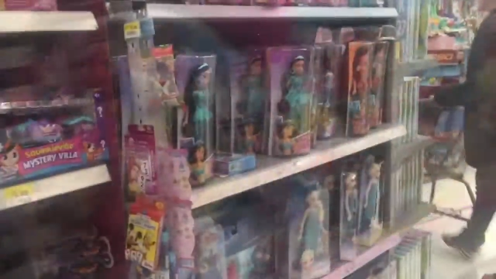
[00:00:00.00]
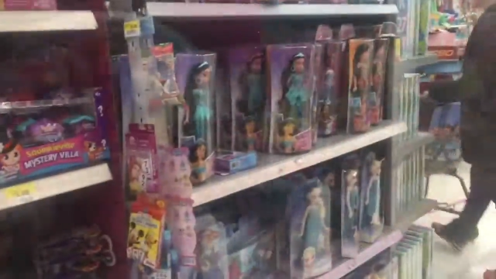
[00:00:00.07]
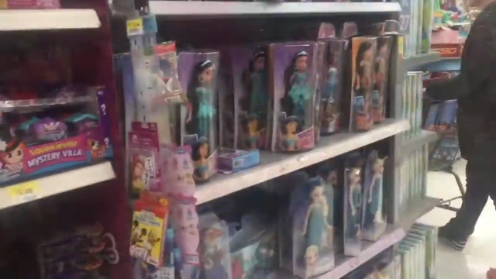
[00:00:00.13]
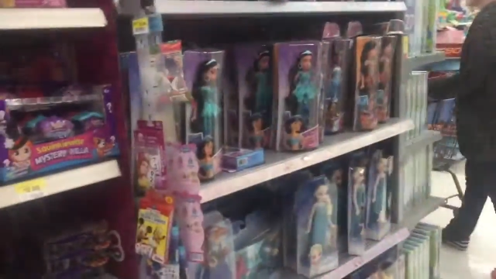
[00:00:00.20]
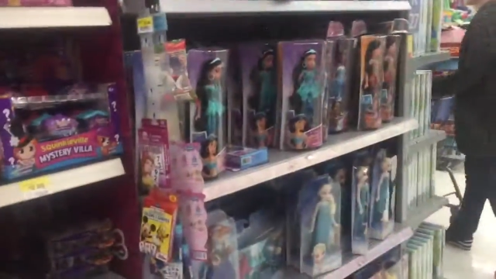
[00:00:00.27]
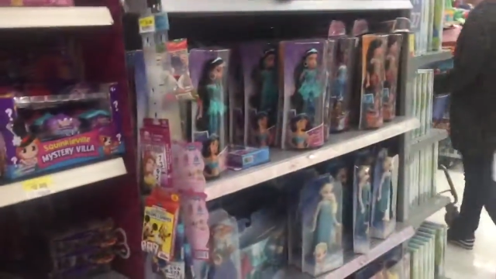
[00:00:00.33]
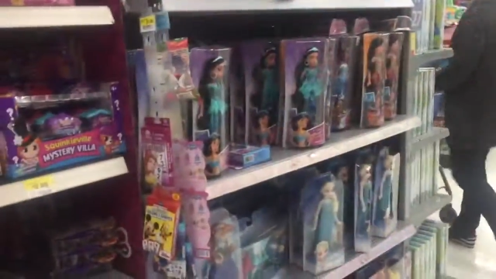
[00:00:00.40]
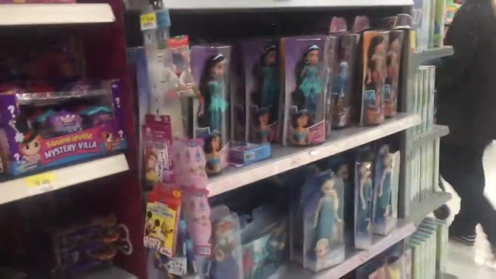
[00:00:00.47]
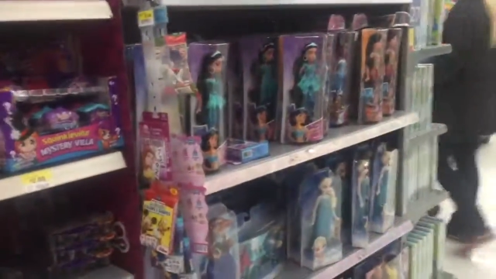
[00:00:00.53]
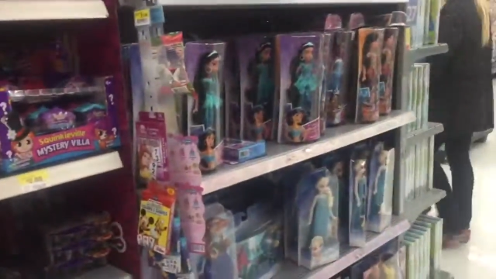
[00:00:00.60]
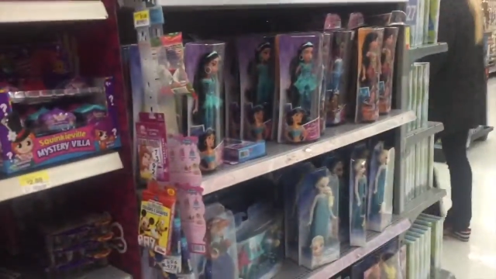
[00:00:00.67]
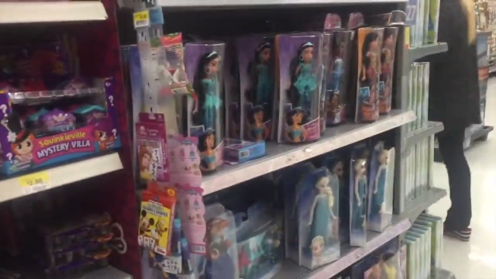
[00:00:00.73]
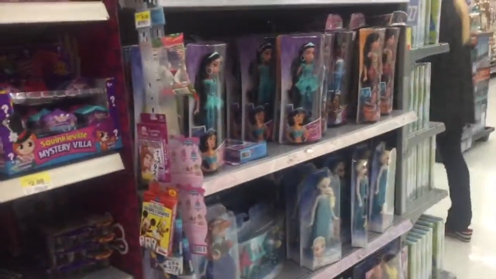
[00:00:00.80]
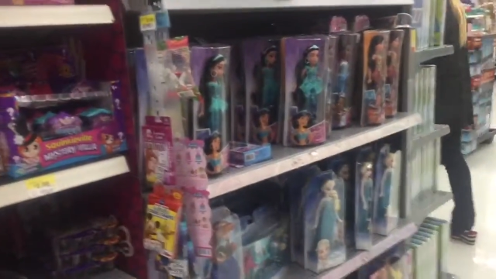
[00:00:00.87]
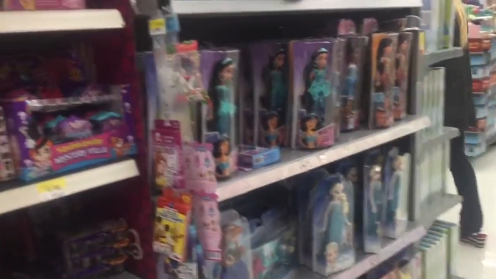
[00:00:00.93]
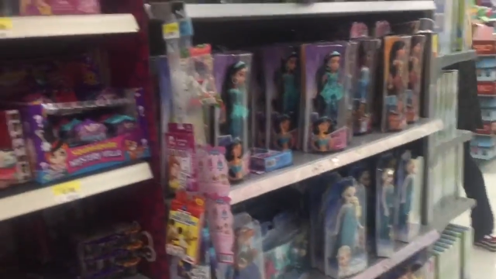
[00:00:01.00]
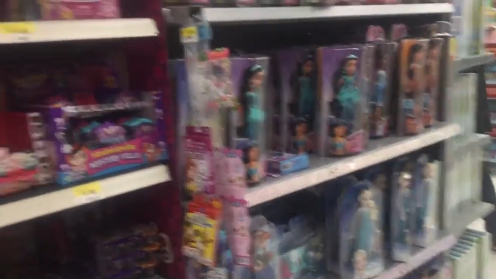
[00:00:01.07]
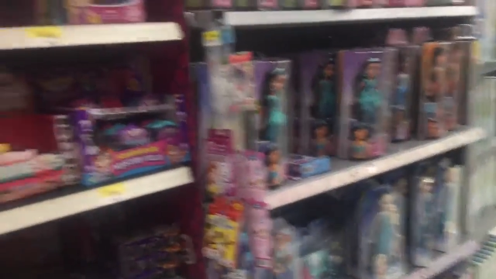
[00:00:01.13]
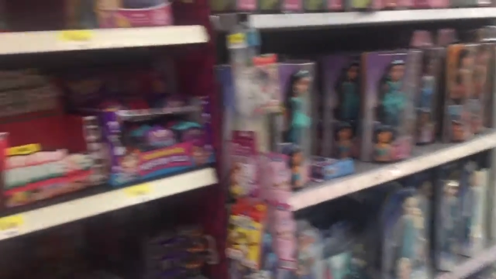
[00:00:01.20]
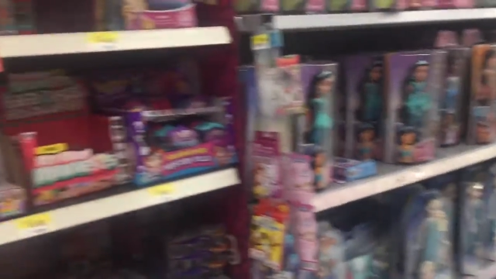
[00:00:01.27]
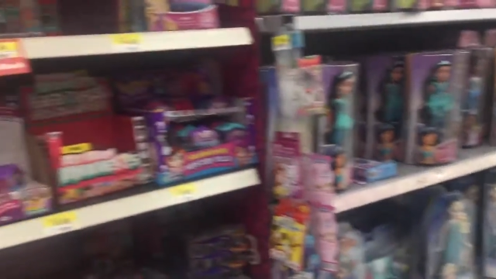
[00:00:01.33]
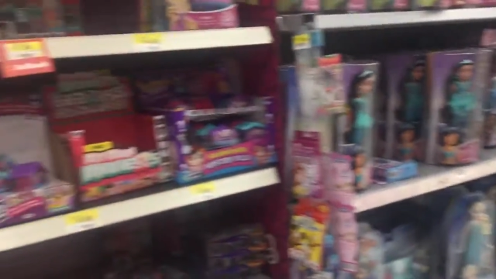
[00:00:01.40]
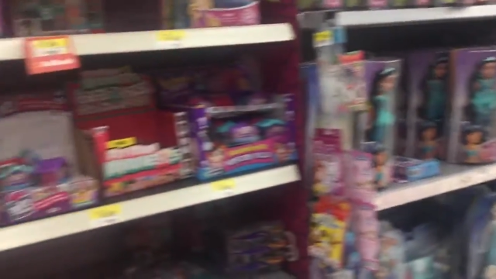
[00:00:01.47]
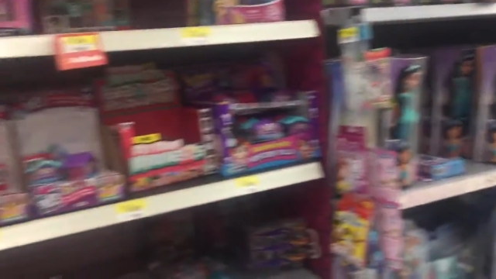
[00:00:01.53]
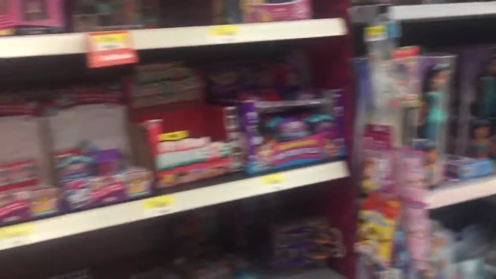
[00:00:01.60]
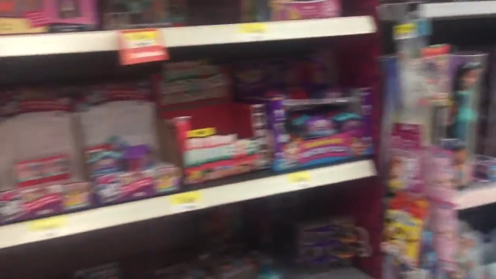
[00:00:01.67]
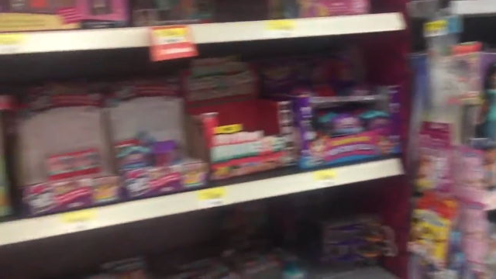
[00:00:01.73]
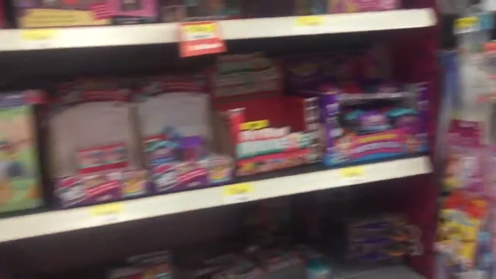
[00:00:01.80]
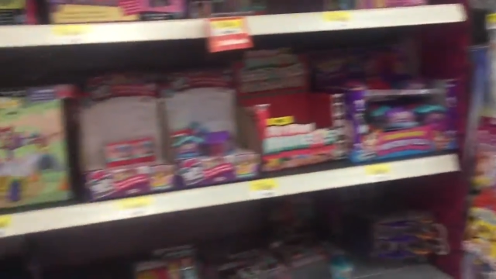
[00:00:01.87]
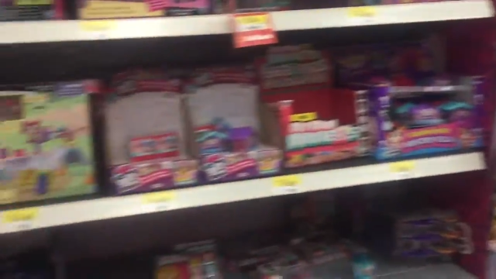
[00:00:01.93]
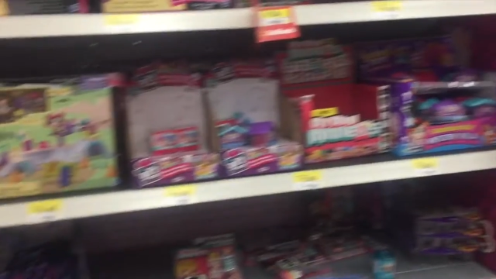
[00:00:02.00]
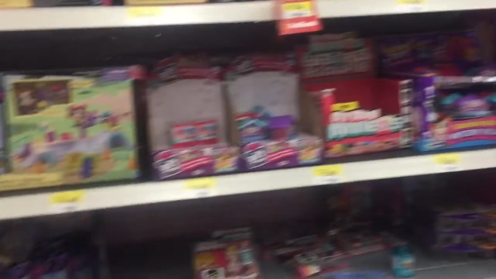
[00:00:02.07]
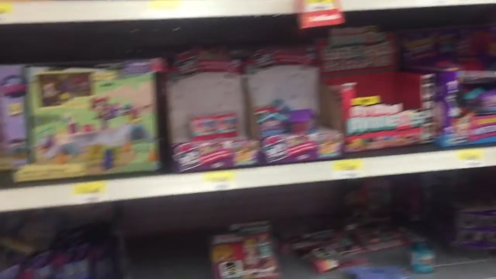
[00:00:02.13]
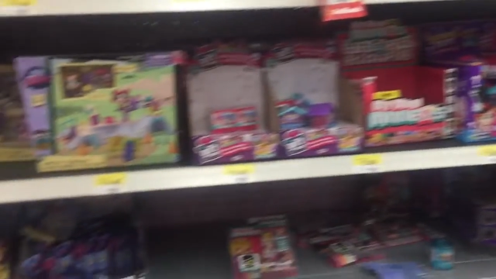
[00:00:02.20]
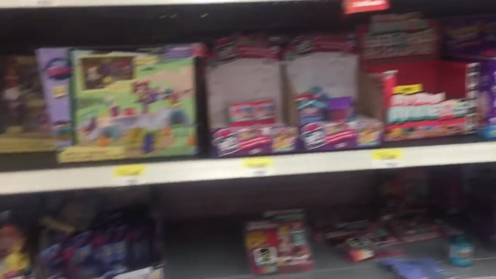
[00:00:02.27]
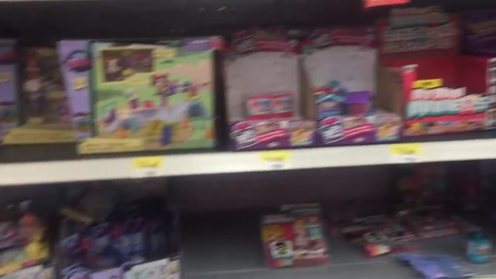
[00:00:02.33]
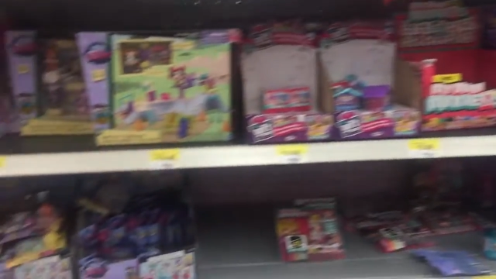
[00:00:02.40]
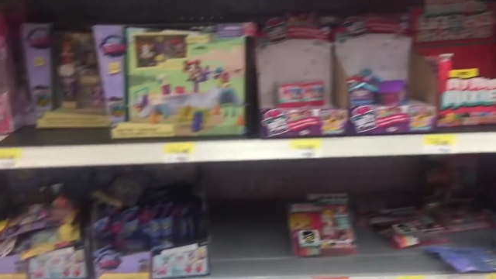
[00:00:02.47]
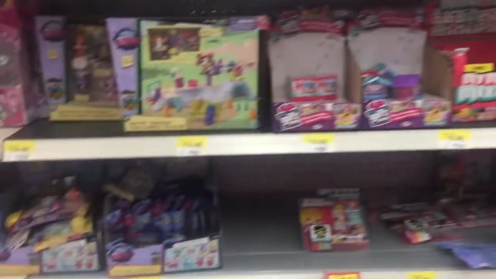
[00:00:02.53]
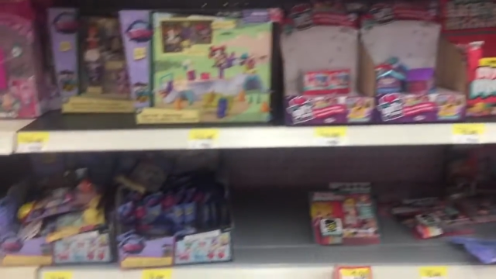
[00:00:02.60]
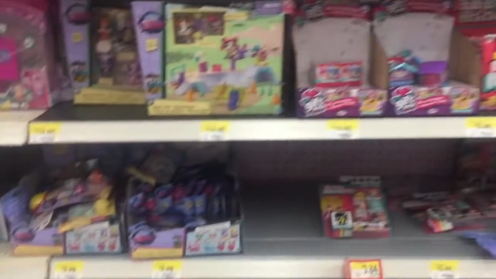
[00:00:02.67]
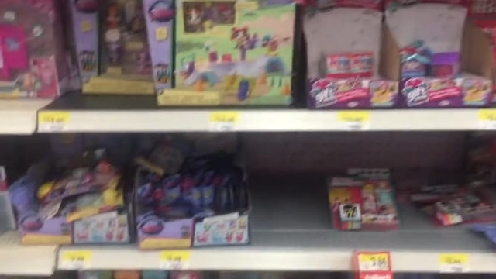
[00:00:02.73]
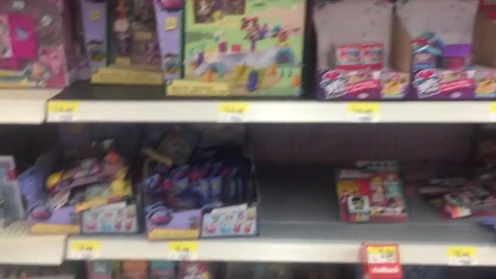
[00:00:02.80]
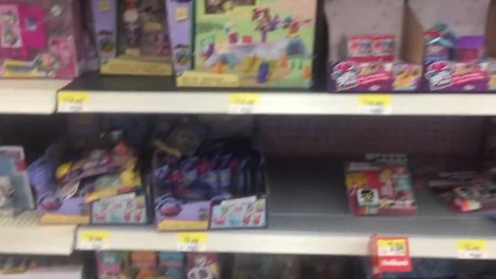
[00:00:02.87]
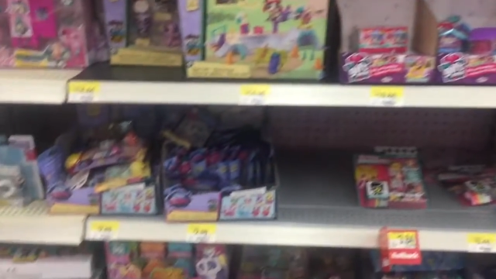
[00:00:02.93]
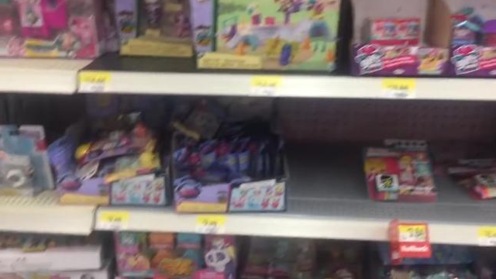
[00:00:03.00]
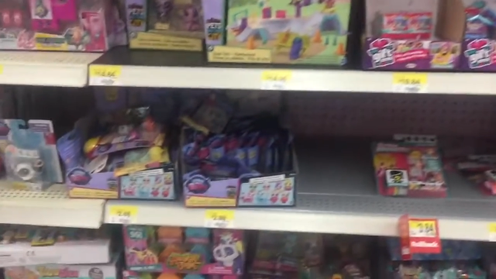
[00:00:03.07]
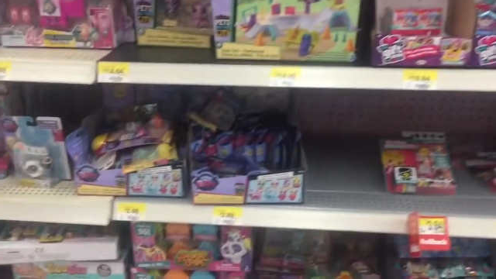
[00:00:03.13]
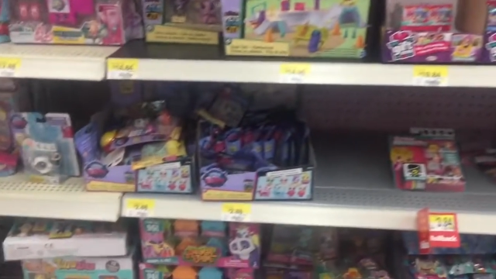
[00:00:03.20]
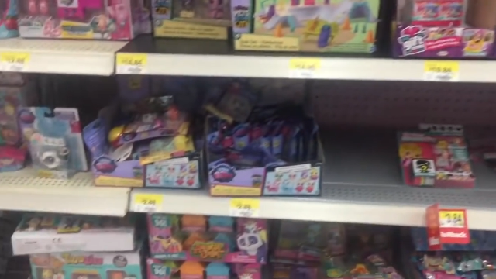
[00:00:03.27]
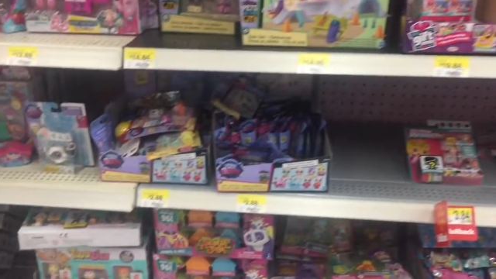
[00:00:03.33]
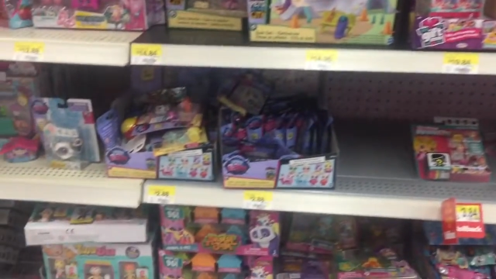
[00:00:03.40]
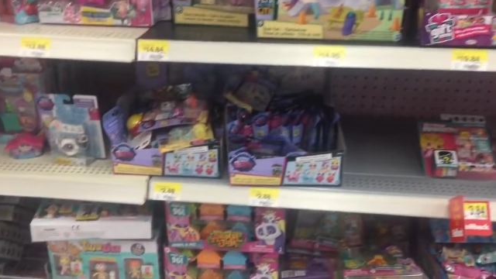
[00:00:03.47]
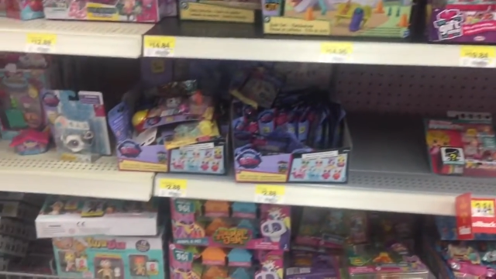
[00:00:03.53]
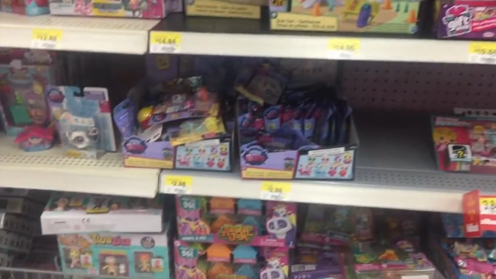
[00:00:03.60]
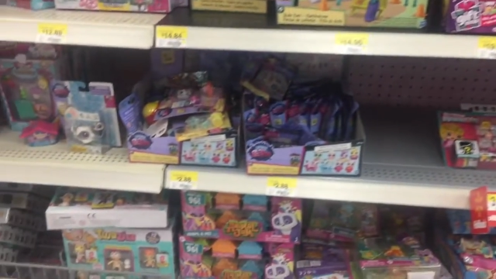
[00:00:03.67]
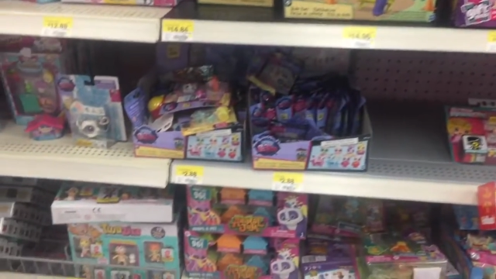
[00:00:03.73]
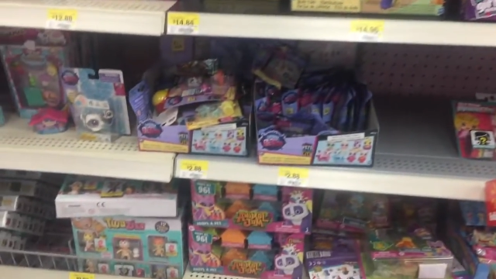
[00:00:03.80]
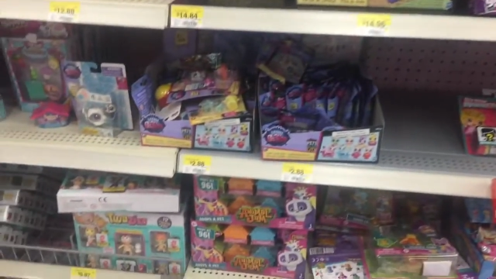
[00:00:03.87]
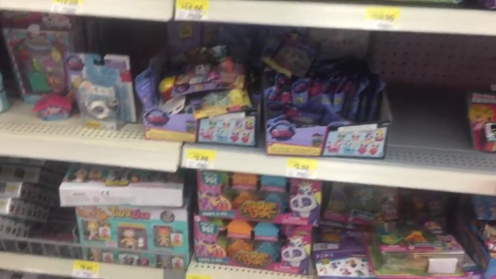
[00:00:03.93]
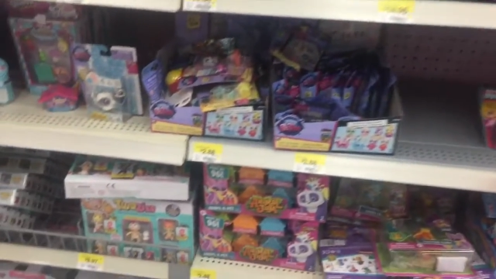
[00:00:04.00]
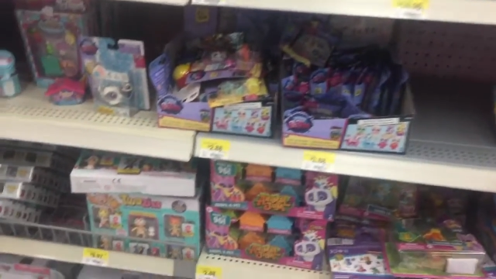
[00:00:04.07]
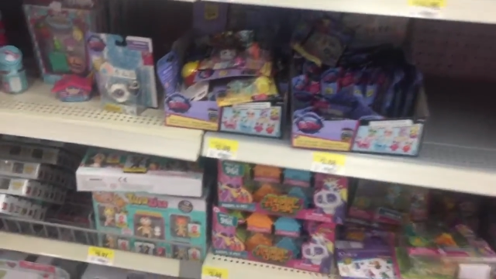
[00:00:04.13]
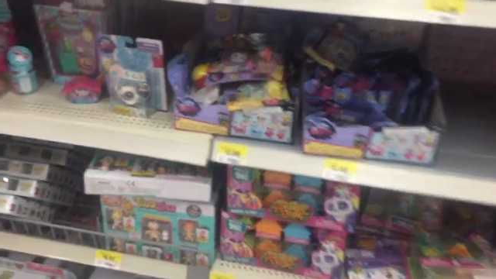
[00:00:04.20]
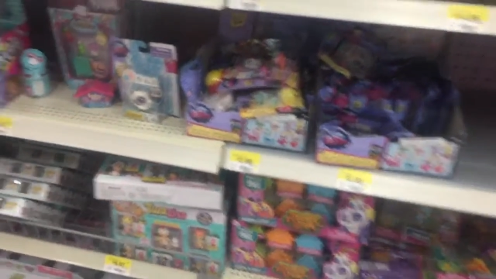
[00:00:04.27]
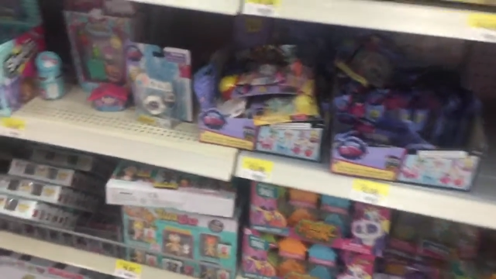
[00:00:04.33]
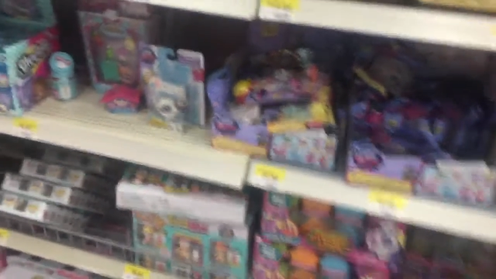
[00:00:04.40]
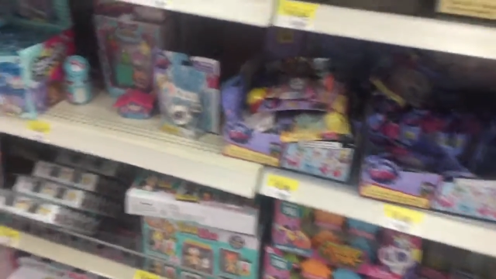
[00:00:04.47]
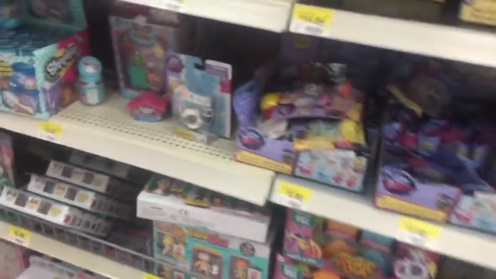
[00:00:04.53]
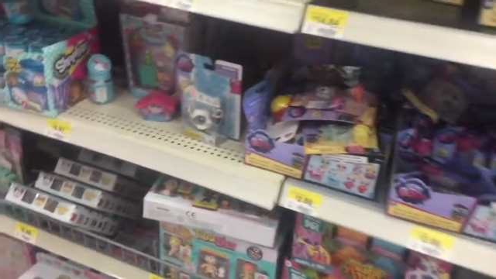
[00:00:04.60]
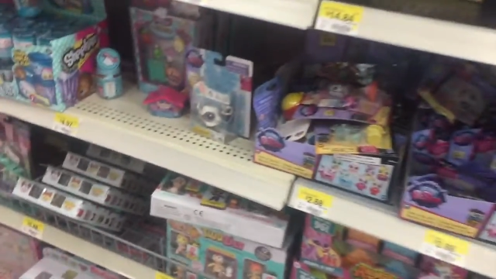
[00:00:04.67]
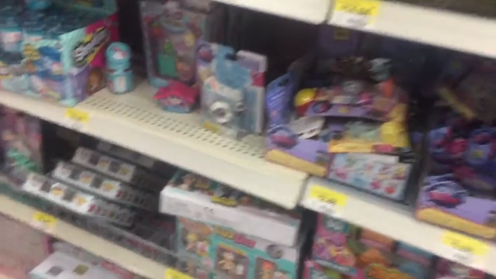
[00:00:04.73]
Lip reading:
No face is visible, so there are no lips to read.